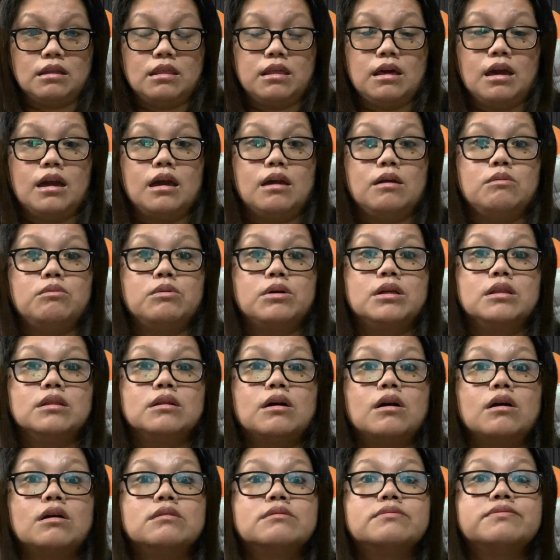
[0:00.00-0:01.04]
They will
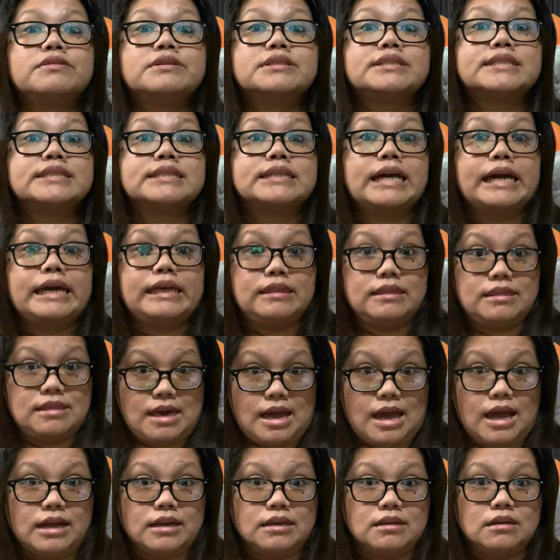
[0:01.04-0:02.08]
confiscate
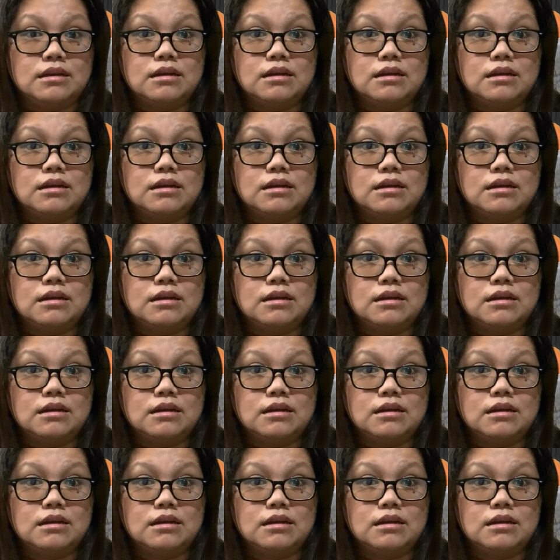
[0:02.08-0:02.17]
that.